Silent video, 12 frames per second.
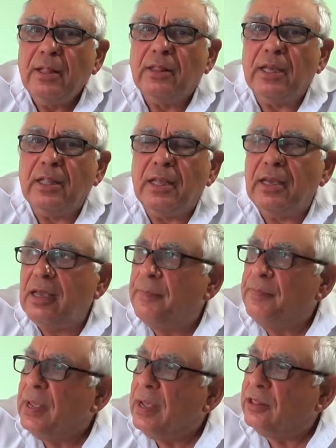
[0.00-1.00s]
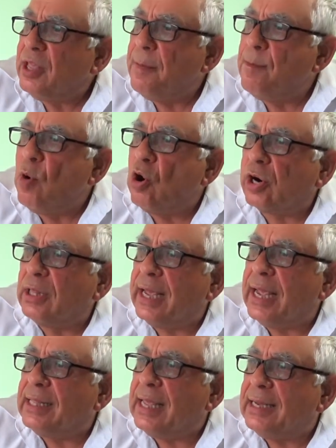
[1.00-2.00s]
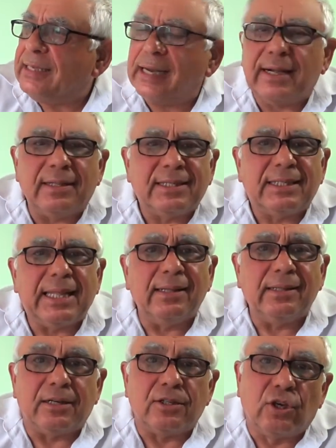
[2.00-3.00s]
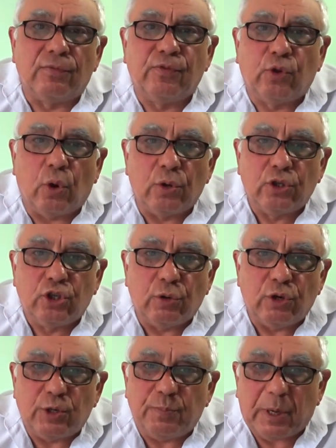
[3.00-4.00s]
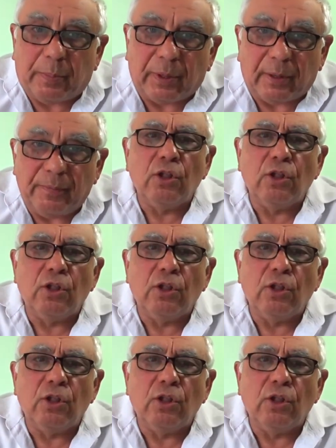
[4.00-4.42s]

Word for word: the, the, the moral and ethical standards of those Jewish people.